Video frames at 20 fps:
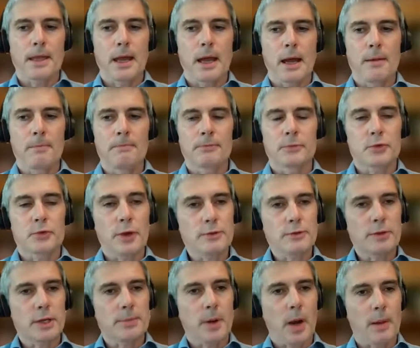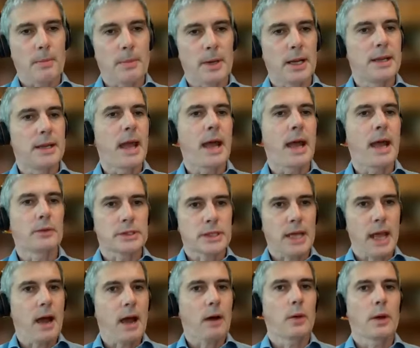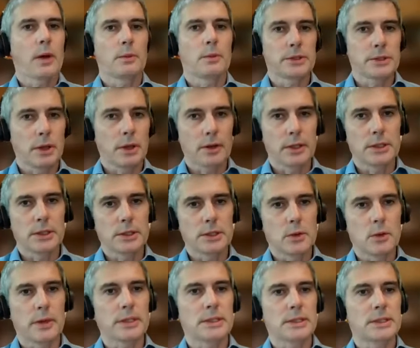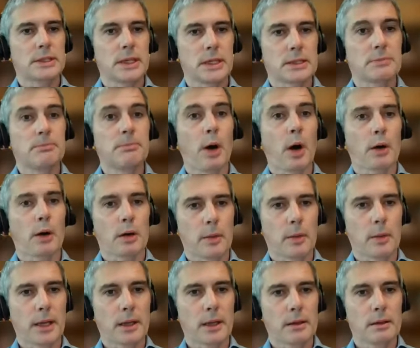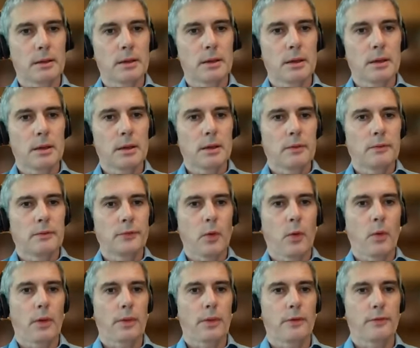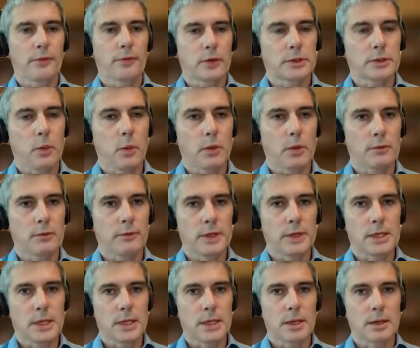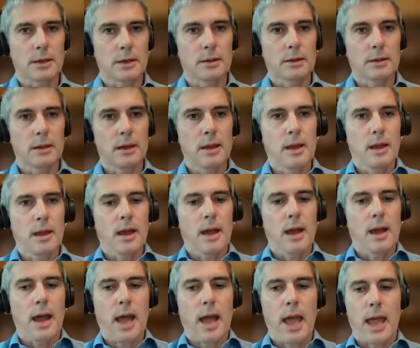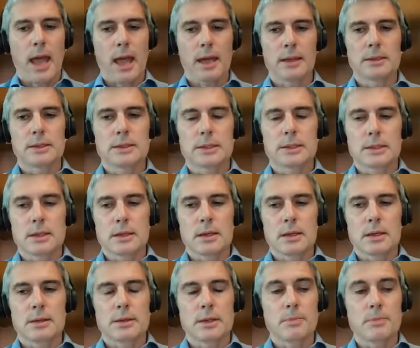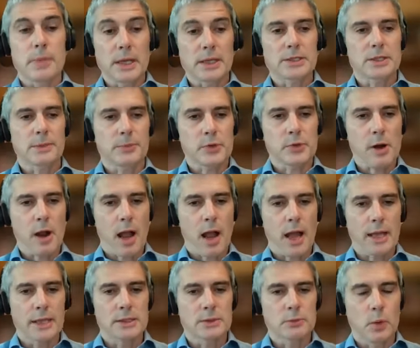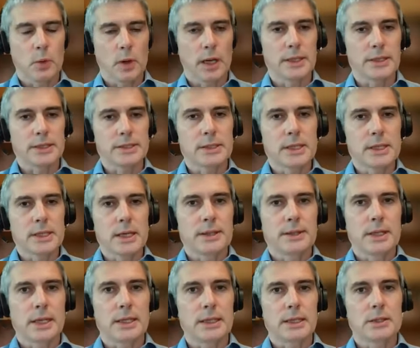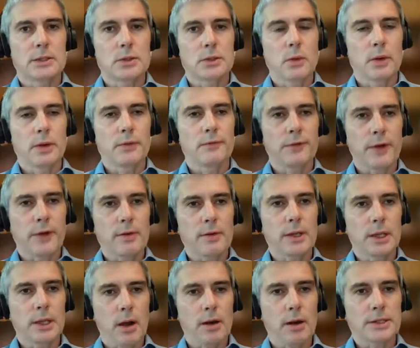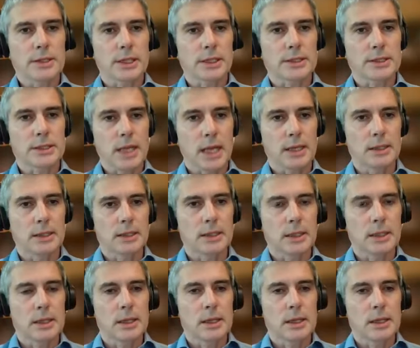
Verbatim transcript: um, Treasury Department announced how it was going to do its its borrowing for the first quarter of the year, and the big surprise was that to a very large extent,